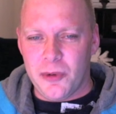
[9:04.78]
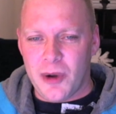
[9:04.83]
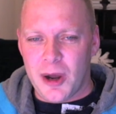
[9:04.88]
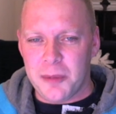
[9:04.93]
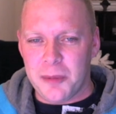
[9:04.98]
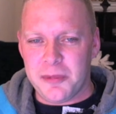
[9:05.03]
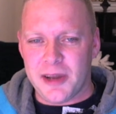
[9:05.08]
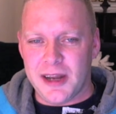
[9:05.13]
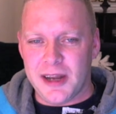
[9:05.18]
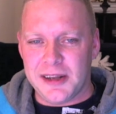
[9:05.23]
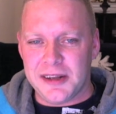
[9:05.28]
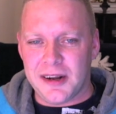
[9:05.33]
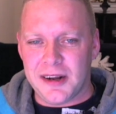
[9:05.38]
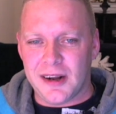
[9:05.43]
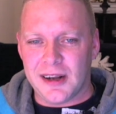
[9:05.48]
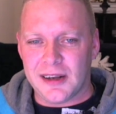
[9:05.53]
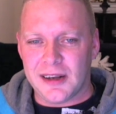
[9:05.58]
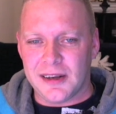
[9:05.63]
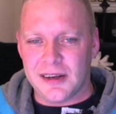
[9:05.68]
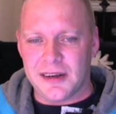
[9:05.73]
updated
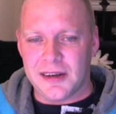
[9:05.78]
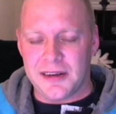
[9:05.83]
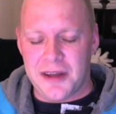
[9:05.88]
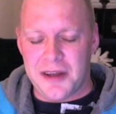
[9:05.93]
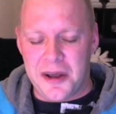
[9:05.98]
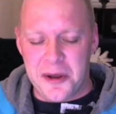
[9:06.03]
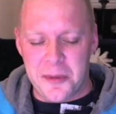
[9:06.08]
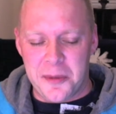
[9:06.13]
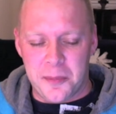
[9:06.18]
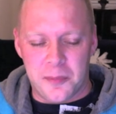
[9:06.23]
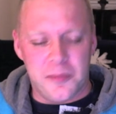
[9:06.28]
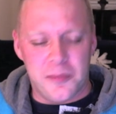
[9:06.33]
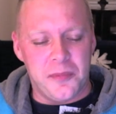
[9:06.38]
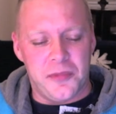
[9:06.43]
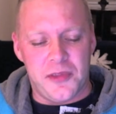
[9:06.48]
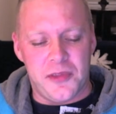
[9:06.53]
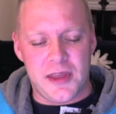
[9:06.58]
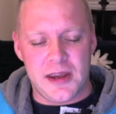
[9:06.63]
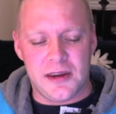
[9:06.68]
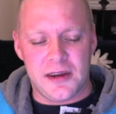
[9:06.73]
on
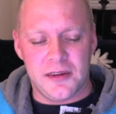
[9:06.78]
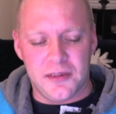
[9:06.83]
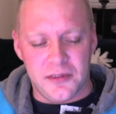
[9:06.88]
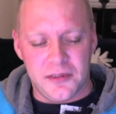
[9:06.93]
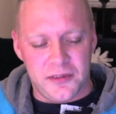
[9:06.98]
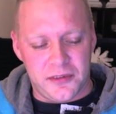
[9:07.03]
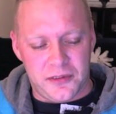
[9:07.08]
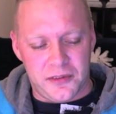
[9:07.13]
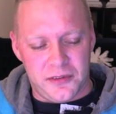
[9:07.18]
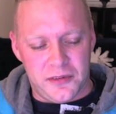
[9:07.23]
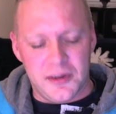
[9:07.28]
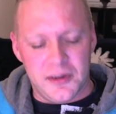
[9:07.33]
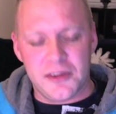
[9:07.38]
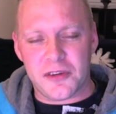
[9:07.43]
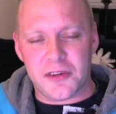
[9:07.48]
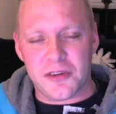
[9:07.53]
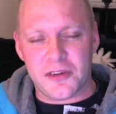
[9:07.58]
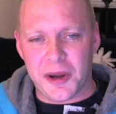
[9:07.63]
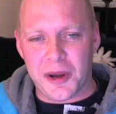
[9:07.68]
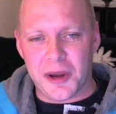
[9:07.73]
things that's
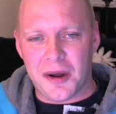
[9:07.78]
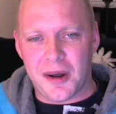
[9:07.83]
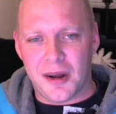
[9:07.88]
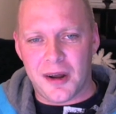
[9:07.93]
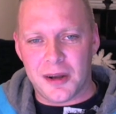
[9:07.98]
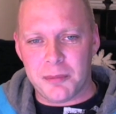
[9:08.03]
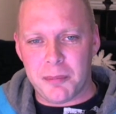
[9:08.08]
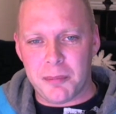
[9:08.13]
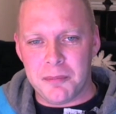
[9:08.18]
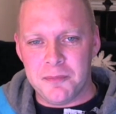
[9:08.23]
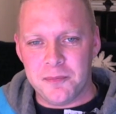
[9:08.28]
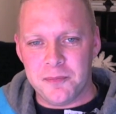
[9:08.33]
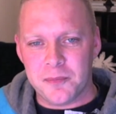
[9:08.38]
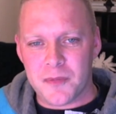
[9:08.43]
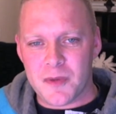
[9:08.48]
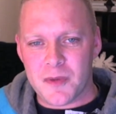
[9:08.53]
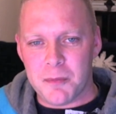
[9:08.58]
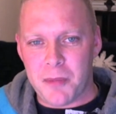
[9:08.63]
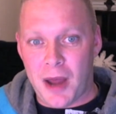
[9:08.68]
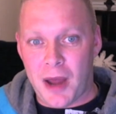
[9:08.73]
going on
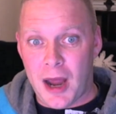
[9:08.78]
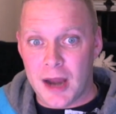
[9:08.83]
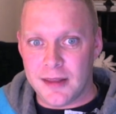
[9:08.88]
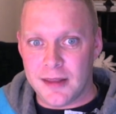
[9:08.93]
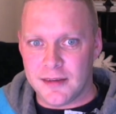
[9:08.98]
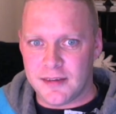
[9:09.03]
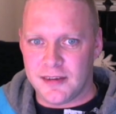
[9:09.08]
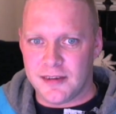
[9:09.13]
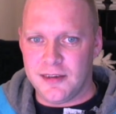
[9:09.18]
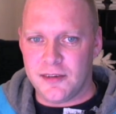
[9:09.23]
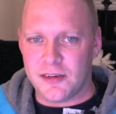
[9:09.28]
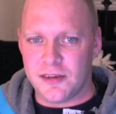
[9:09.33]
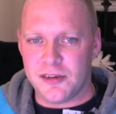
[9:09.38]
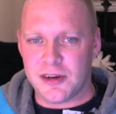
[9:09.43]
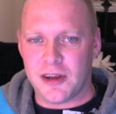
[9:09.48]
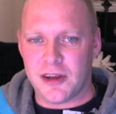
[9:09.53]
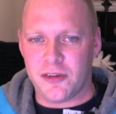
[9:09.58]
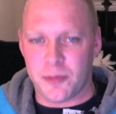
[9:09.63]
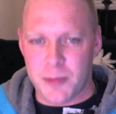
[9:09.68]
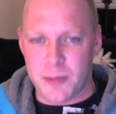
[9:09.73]
behind the scenes that you
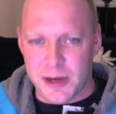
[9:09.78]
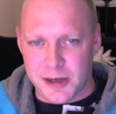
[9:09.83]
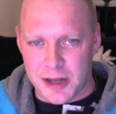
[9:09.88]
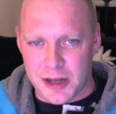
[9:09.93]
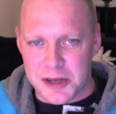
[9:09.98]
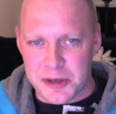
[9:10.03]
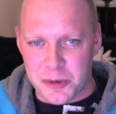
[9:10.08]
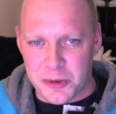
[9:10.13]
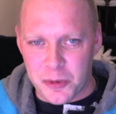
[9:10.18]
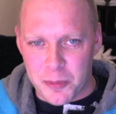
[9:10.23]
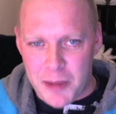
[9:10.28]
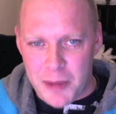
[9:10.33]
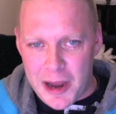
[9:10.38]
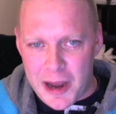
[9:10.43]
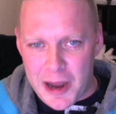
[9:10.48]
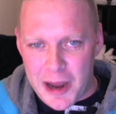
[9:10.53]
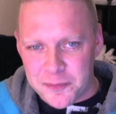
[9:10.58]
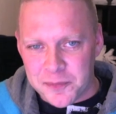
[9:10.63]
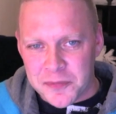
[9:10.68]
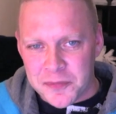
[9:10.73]
guys may not know
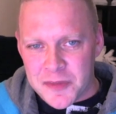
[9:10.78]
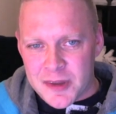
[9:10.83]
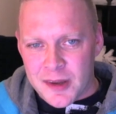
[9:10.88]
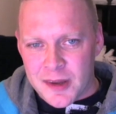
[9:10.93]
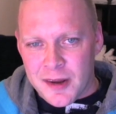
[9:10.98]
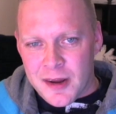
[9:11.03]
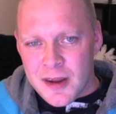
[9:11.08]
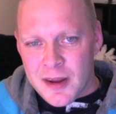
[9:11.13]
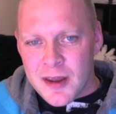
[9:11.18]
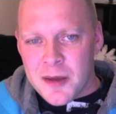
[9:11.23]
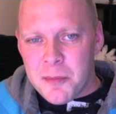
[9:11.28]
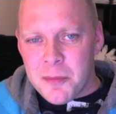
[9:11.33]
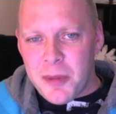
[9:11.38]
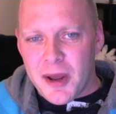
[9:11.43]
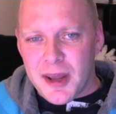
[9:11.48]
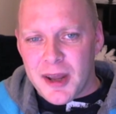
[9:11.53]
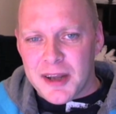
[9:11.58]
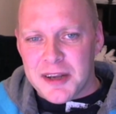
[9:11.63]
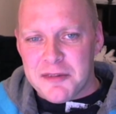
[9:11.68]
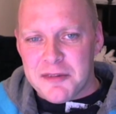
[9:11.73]
about.
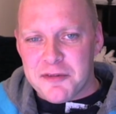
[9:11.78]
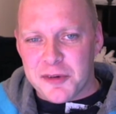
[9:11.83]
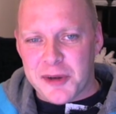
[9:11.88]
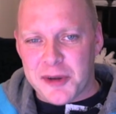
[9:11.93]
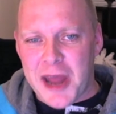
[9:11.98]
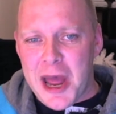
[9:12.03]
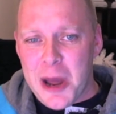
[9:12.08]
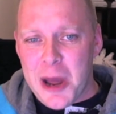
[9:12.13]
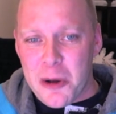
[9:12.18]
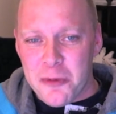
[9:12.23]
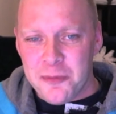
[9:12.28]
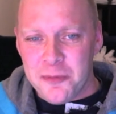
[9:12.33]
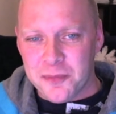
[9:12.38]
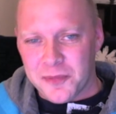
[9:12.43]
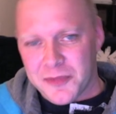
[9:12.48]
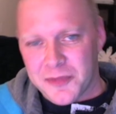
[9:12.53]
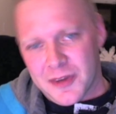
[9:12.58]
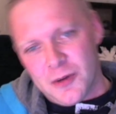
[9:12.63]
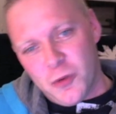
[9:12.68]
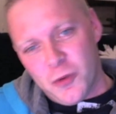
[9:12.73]
But for now,
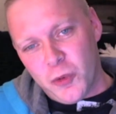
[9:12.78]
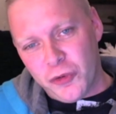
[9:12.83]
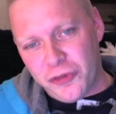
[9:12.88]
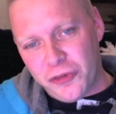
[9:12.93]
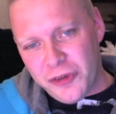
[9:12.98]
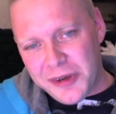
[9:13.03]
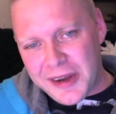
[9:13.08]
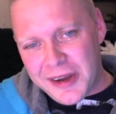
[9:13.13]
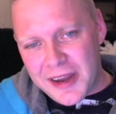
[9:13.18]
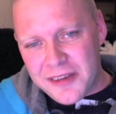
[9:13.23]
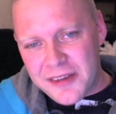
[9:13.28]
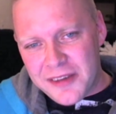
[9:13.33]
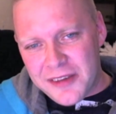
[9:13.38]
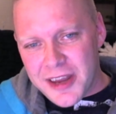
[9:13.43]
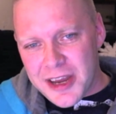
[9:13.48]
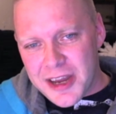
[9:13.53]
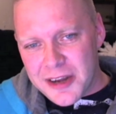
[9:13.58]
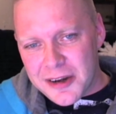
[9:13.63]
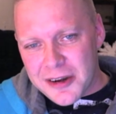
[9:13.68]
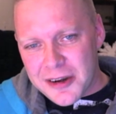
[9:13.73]
we'll see you guys
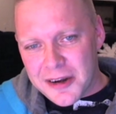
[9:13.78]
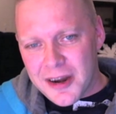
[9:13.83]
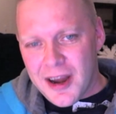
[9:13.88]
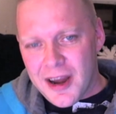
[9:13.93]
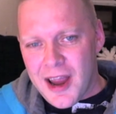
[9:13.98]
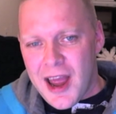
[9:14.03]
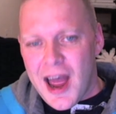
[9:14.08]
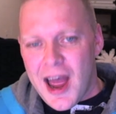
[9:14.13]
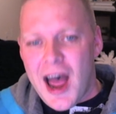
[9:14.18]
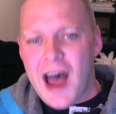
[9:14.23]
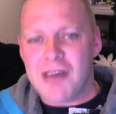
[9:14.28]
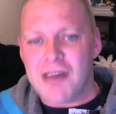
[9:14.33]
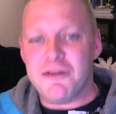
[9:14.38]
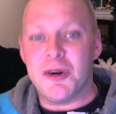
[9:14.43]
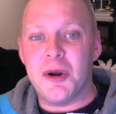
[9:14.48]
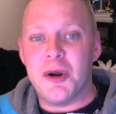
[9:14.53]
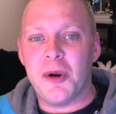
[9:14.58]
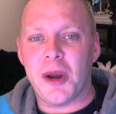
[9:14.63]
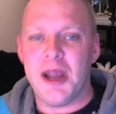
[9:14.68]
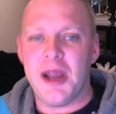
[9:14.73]
later. Have a
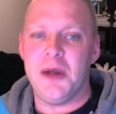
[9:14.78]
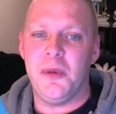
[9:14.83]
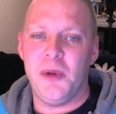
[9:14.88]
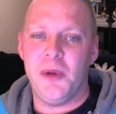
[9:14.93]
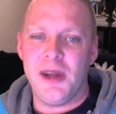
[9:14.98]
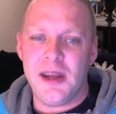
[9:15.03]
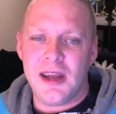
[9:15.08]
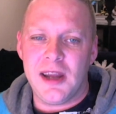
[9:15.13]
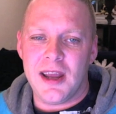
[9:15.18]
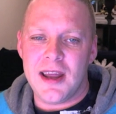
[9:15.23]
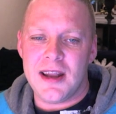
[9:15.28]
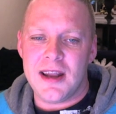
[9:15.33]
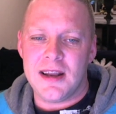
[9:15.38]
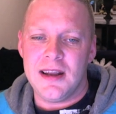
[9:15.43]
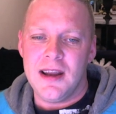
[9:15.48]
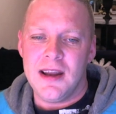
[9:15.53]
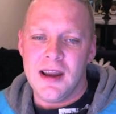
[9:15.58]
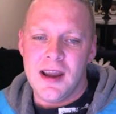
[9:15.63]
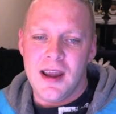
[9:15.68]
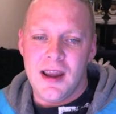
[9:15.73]
great
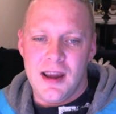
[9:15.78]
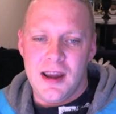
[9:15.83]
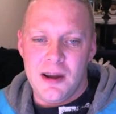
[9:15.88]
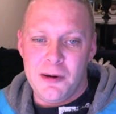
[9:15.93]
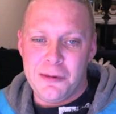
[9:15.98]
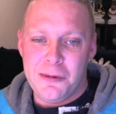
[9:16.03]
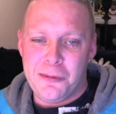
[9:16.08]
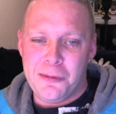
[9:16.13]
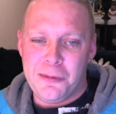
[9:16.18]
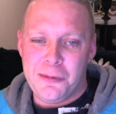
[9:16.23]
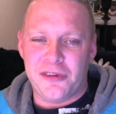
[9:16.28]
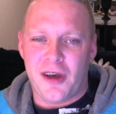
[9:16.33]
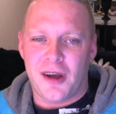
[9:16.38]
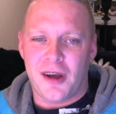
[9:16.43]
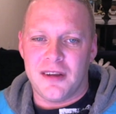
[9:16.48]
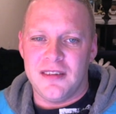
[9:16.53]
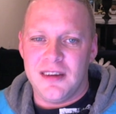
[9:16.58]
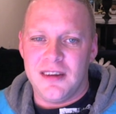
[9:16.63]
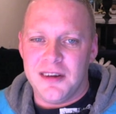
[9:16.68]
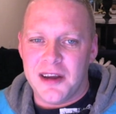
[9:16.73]
weekend, and we'll
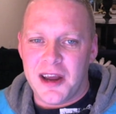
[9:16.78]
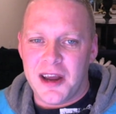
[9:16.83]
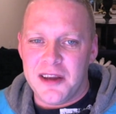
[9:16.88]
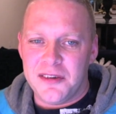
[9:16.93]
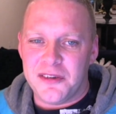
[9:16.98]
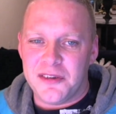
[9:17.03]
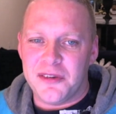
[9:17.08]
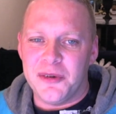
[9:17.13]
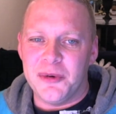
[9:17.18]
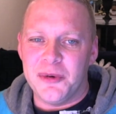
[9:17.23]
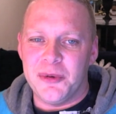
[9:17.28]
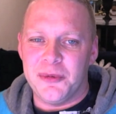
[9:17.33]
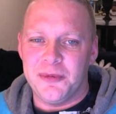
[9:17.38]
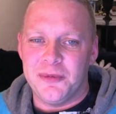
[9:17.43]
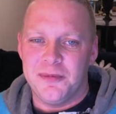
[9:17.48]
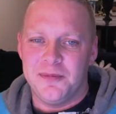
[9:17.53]
talk to you guys soon.